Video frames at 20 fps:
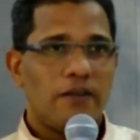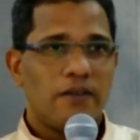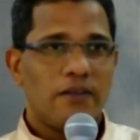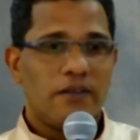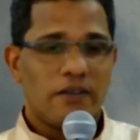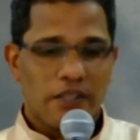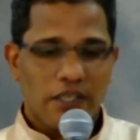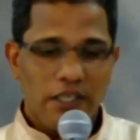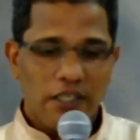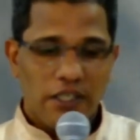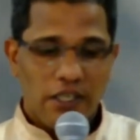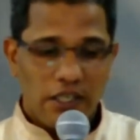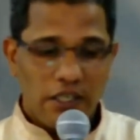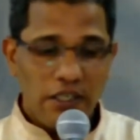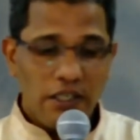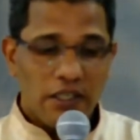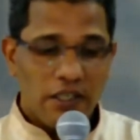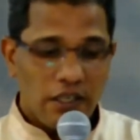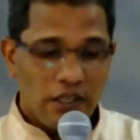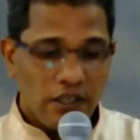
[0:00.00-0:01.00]
Okay, in
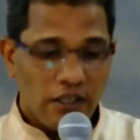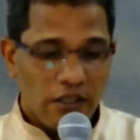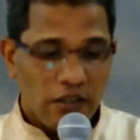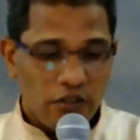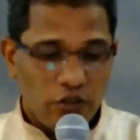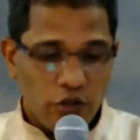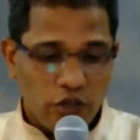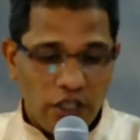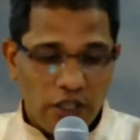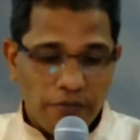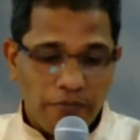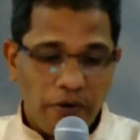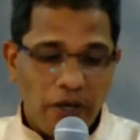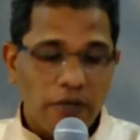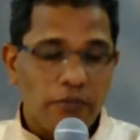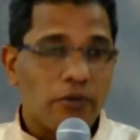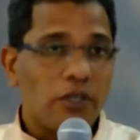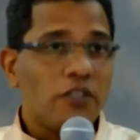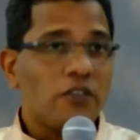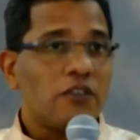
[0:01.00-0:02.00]
twenty-five
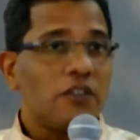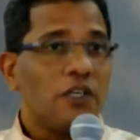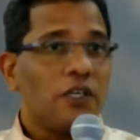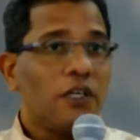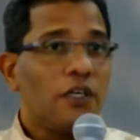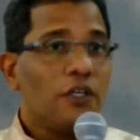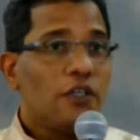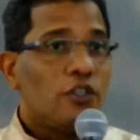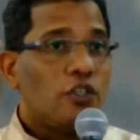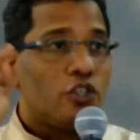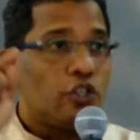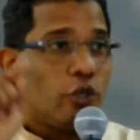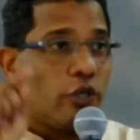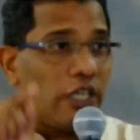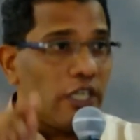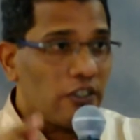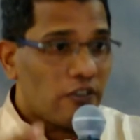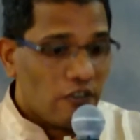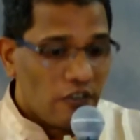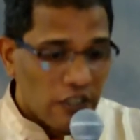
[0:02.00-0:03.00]
verse
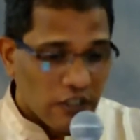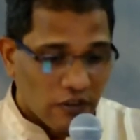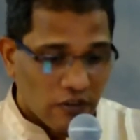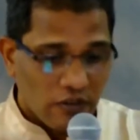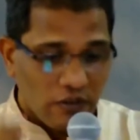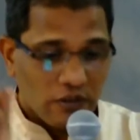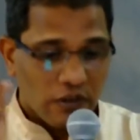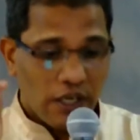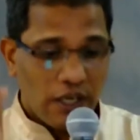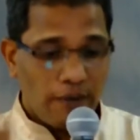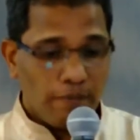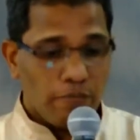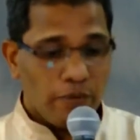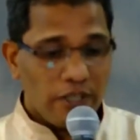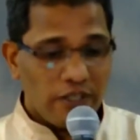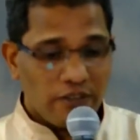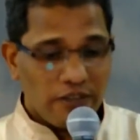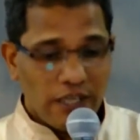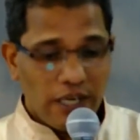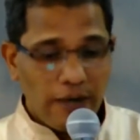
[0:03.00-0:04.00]
twenty-six. Okay, what
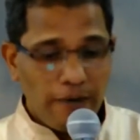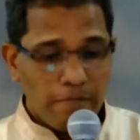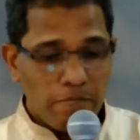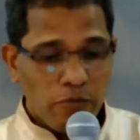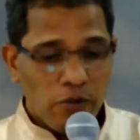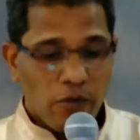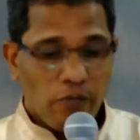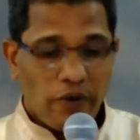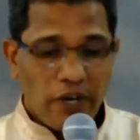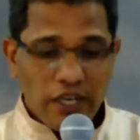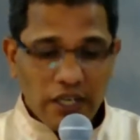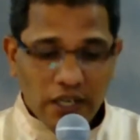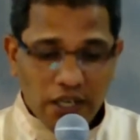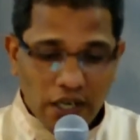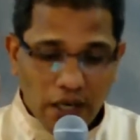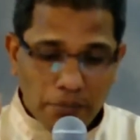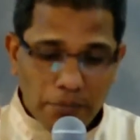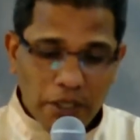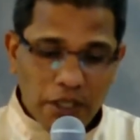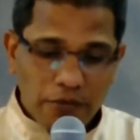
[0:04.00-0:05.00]
is that? While
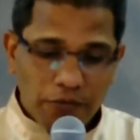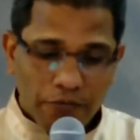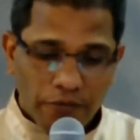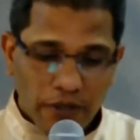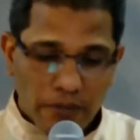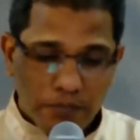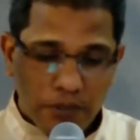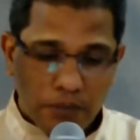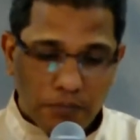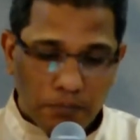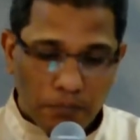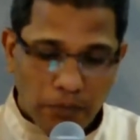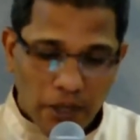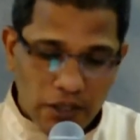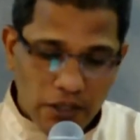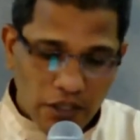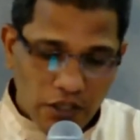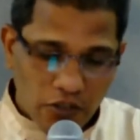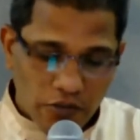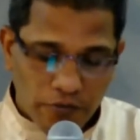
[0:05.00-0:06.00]
coming from the
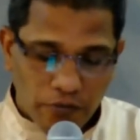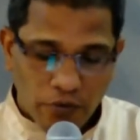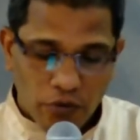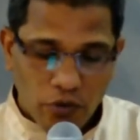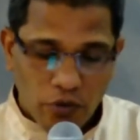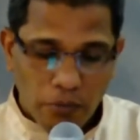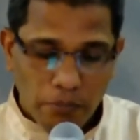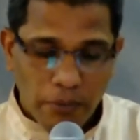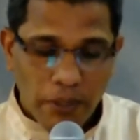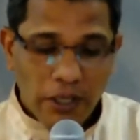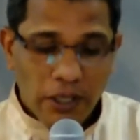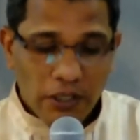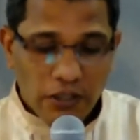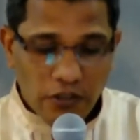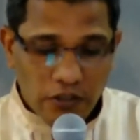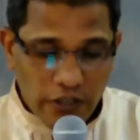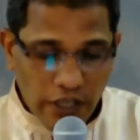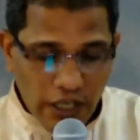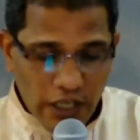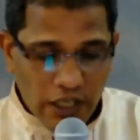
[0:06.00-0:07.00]
mother's womb,
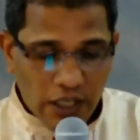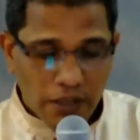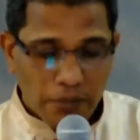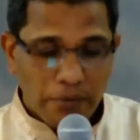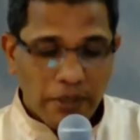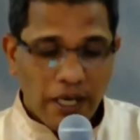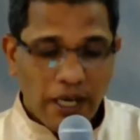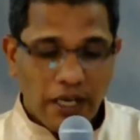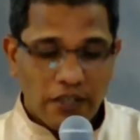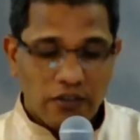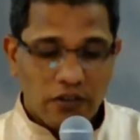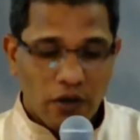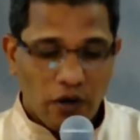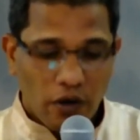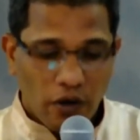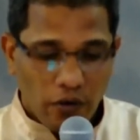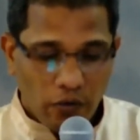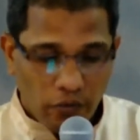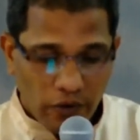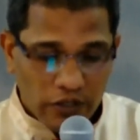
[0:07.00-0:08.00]
Jacob has
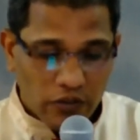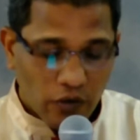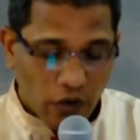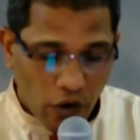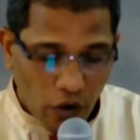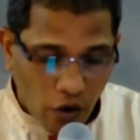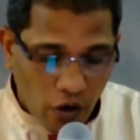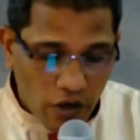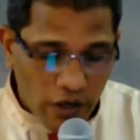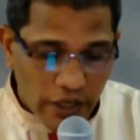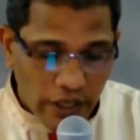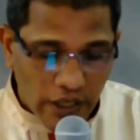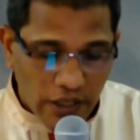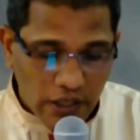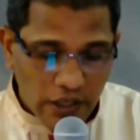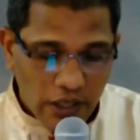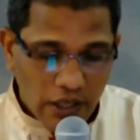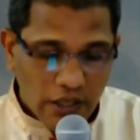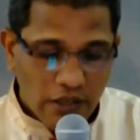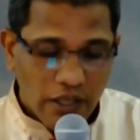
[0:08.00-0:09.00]
was holding
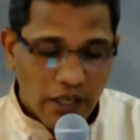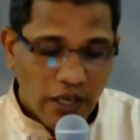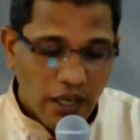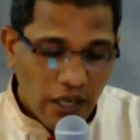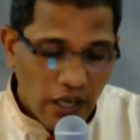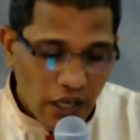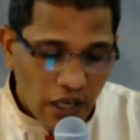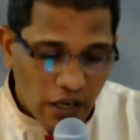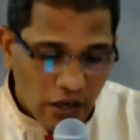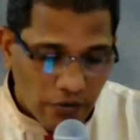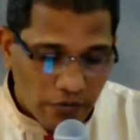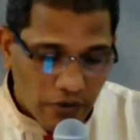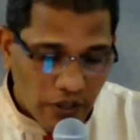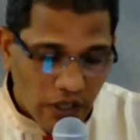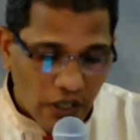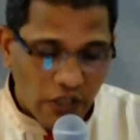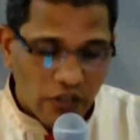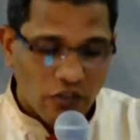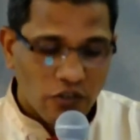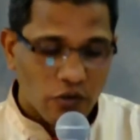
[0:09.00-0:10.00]
the heel of
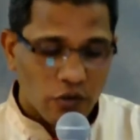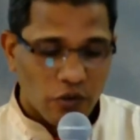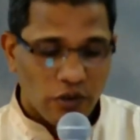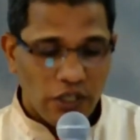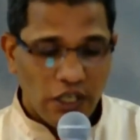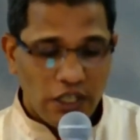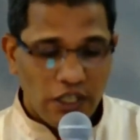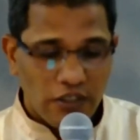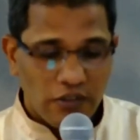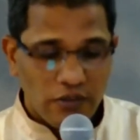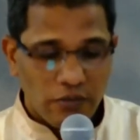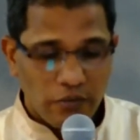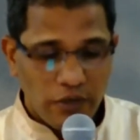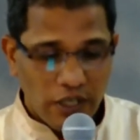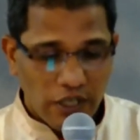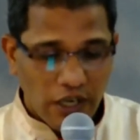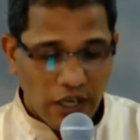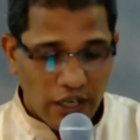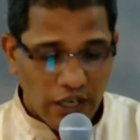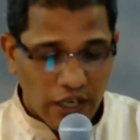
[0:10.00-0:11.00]
Esau. It is very
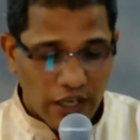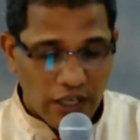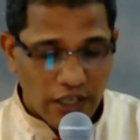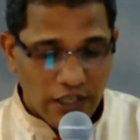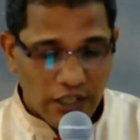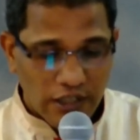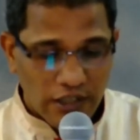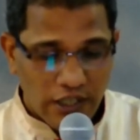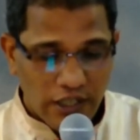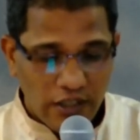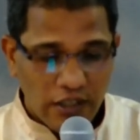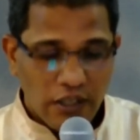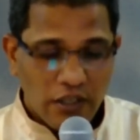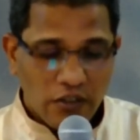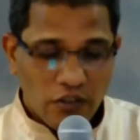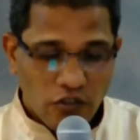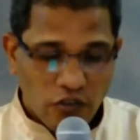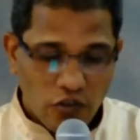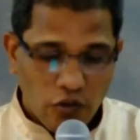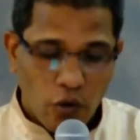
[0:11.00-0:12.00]
clearly written that.
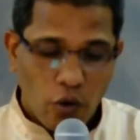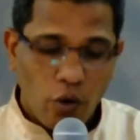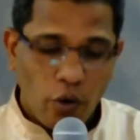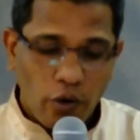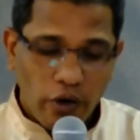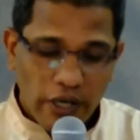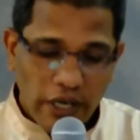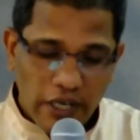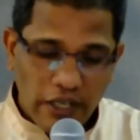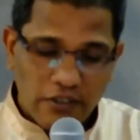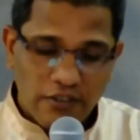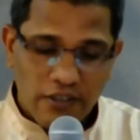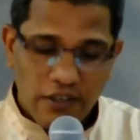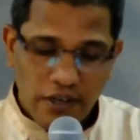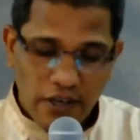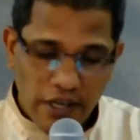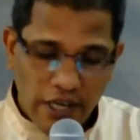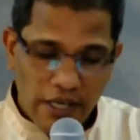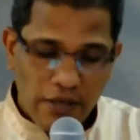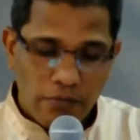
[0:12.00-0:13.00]
So his
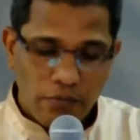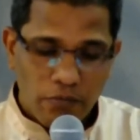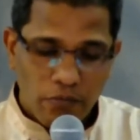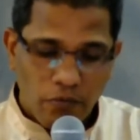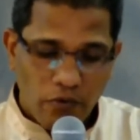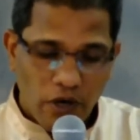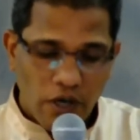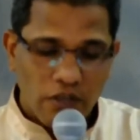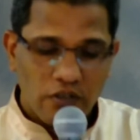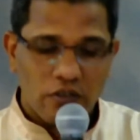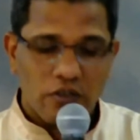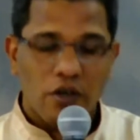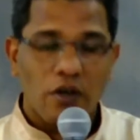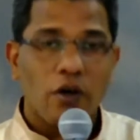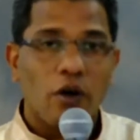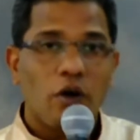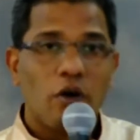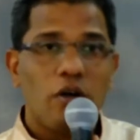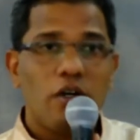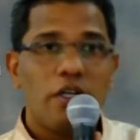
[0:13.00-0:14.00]
name was
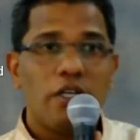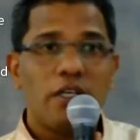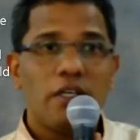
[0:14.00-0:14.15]
called